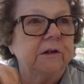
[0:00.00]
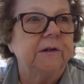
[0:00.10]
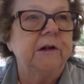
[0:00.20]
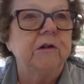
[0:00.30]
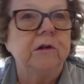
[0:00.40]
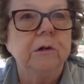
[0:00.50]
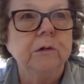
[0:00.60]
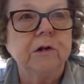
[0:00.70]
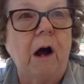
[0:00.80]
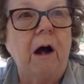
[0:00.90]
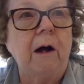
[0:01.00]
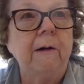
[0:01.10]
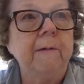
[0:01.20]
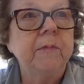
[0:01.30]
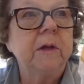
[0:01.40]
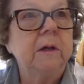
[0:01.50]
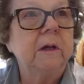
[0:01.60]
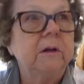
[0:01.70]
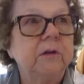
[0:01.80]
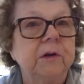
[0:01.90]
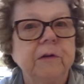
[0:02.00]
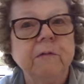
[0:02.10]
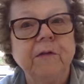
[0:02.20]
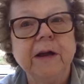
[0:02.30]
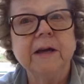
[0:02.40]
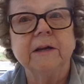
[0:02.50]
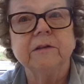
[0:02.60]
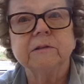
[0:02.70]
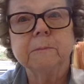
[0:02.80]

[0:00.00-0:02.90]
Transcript: they're in Utah, they're in Vegas.